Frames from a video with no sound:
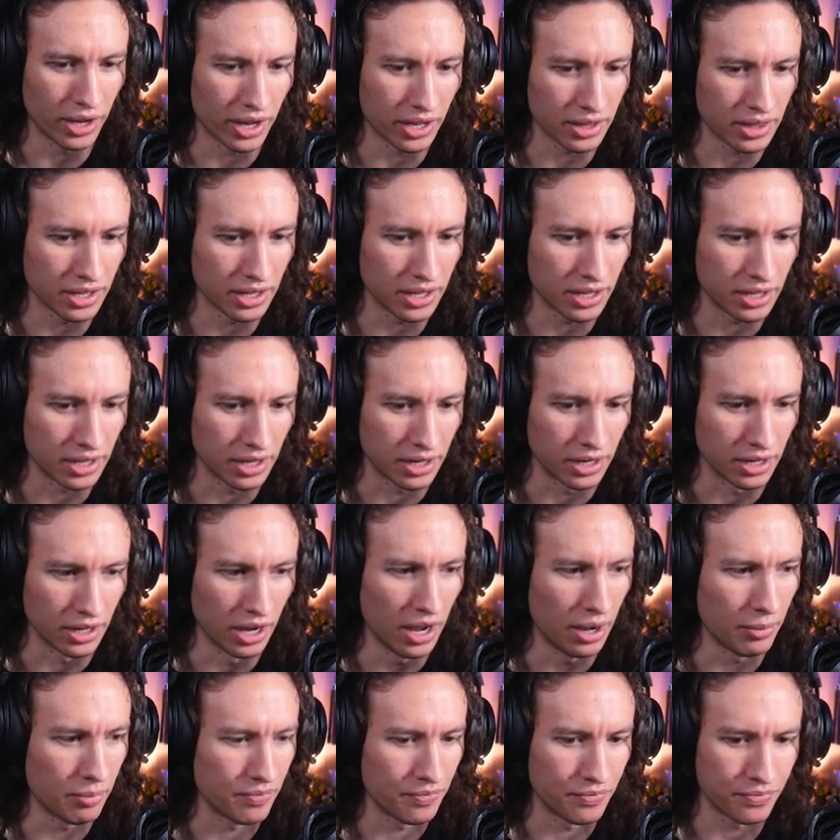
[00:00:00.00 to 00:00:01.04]
I think I get it.
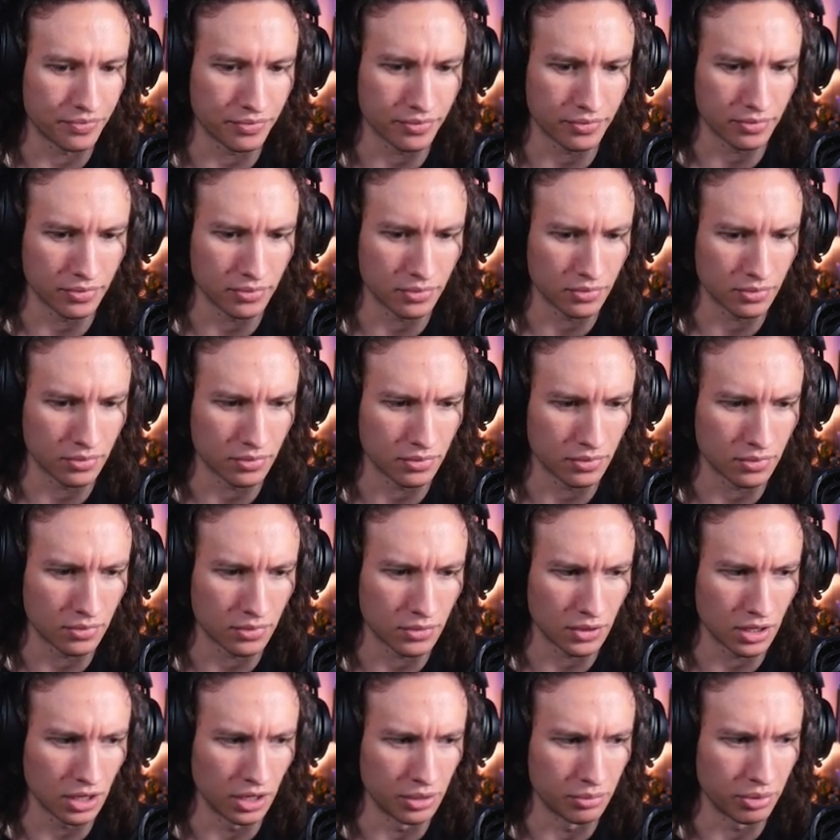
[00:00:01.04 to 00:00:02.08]
Up. Oh.
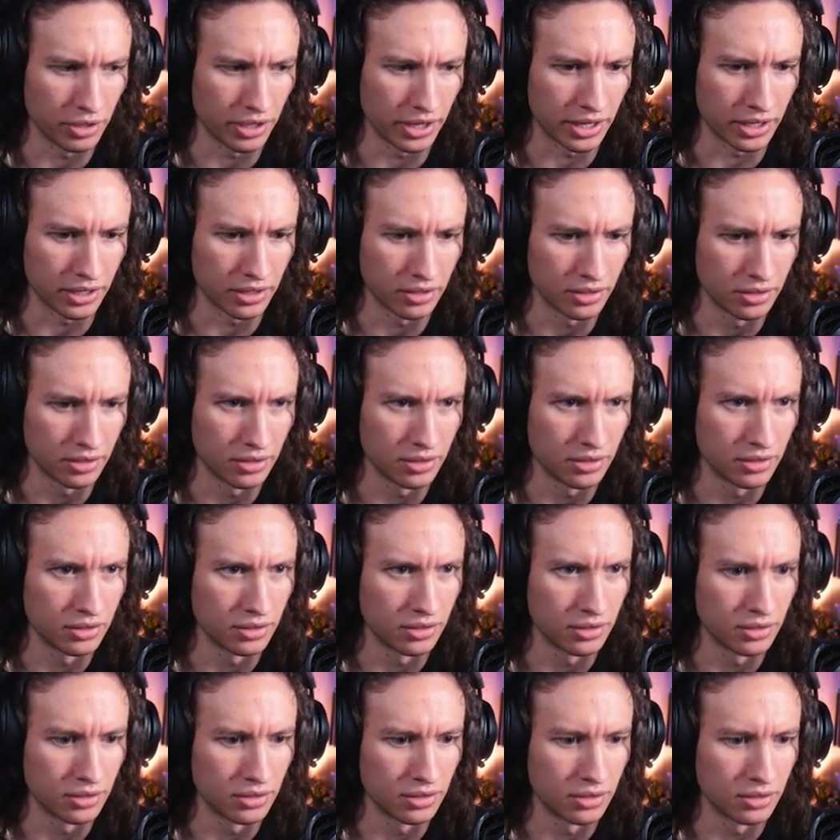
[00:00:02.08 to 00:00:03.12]
Gunplay.
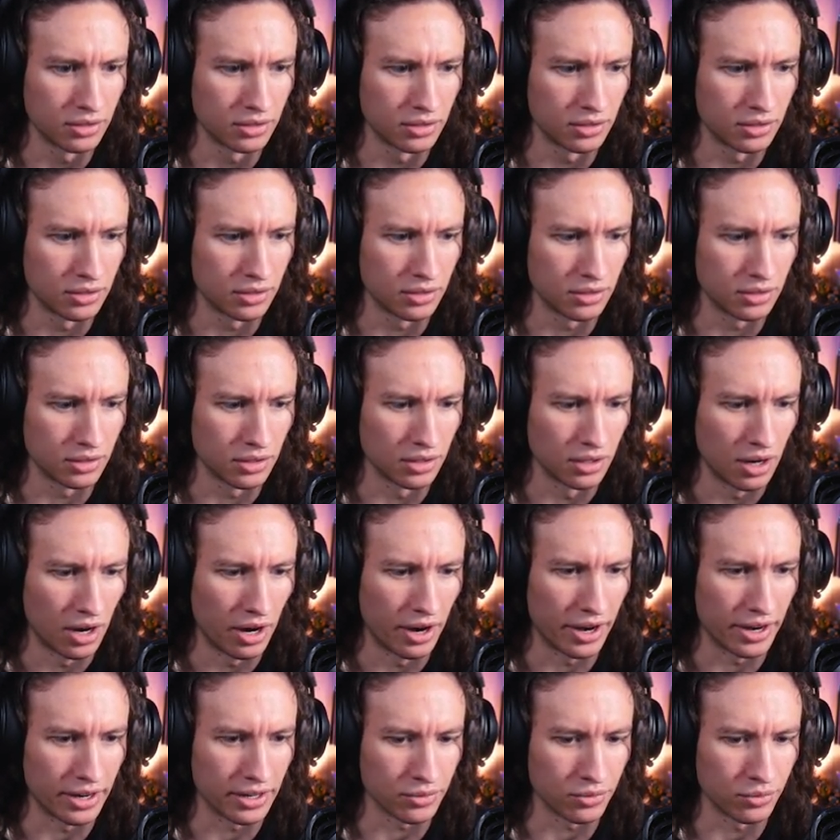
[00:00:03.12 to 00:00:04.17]

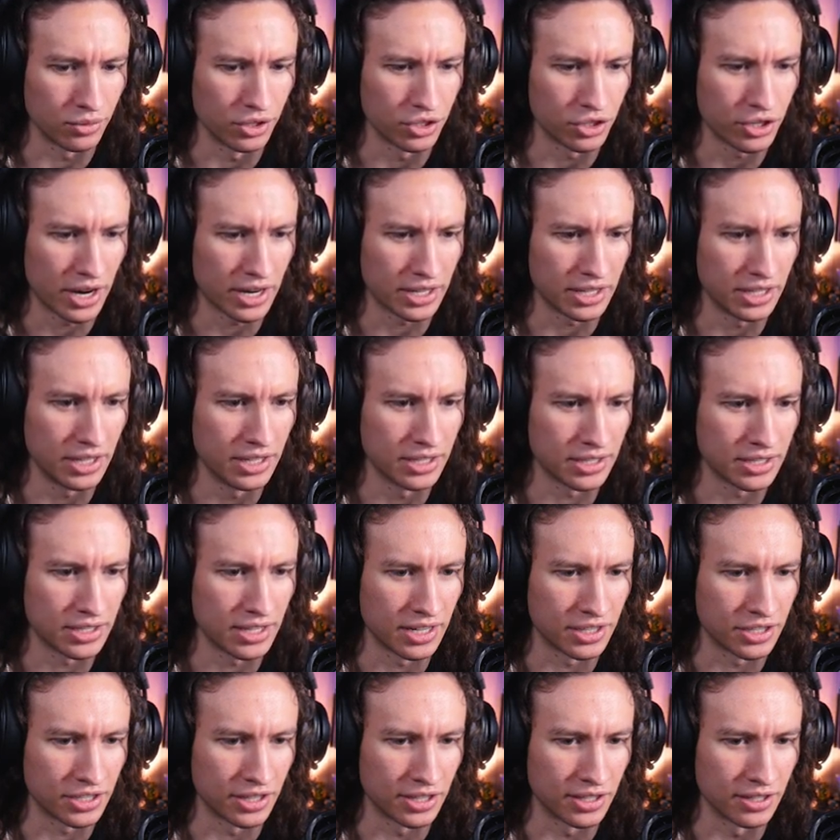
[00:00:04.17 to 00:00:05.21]
Alright, we're attracting his
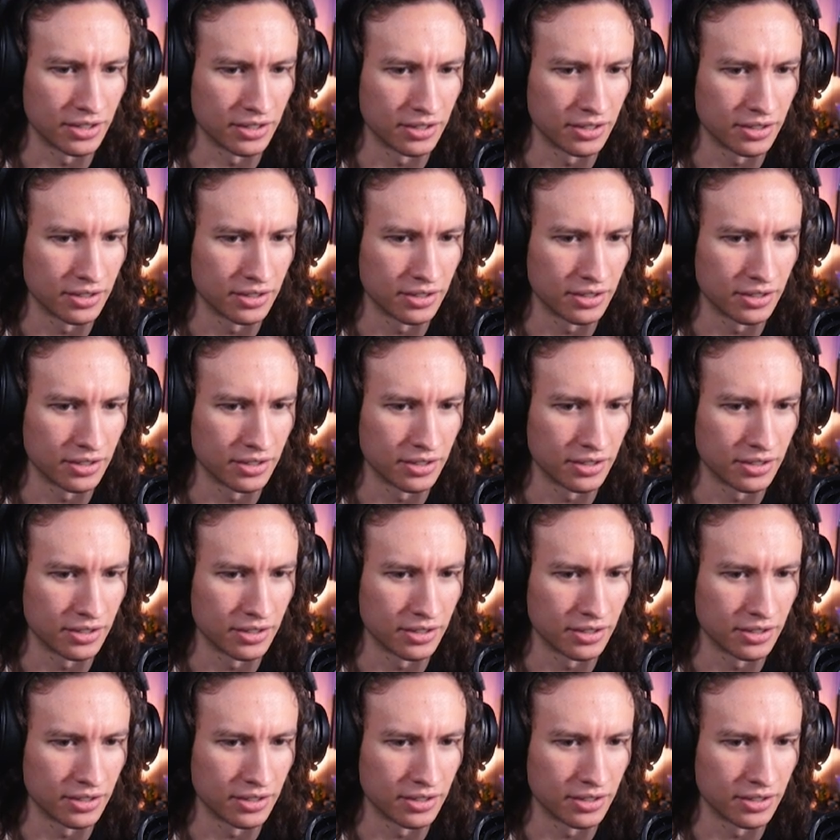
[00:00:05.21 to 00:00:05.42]
attention.